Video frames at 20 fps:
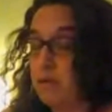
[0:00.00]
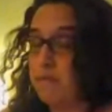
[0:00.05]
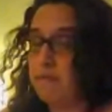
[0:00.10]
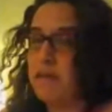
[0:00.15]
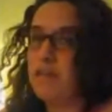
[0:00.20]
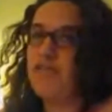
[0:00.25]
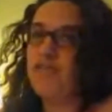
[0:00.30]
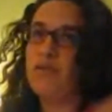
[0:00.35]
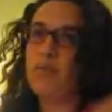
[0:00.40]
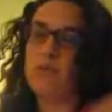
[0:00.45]

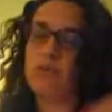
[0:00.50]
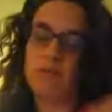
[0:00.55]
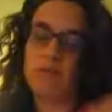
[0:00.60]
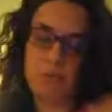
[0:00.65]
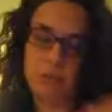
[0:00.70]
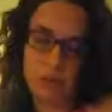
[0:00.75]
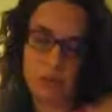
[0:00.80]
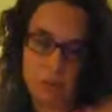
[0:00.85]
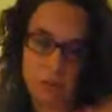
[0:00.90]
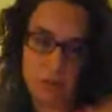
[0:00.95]

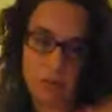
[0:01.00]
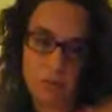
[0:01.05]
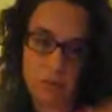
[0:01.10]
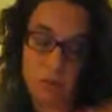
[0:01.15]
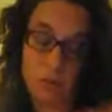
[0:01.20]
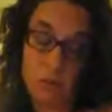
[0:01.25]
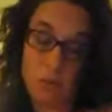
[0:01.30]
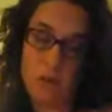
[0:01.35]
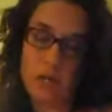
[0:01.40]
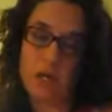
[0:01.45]
My vision
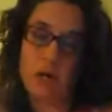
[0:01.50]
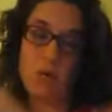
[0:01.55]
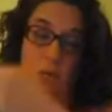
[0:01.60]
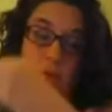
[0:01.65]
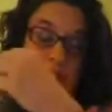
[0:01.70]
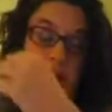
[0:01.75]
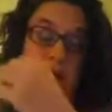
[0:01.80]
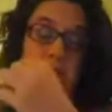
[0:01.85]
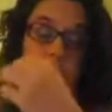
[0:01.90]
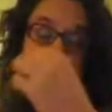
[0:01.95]
was blurred
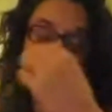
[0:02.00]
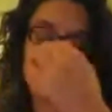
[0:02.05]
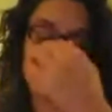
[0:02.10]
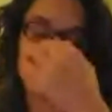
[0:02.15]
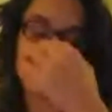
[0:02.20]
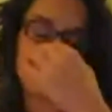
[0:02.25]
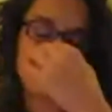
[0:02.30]
for a while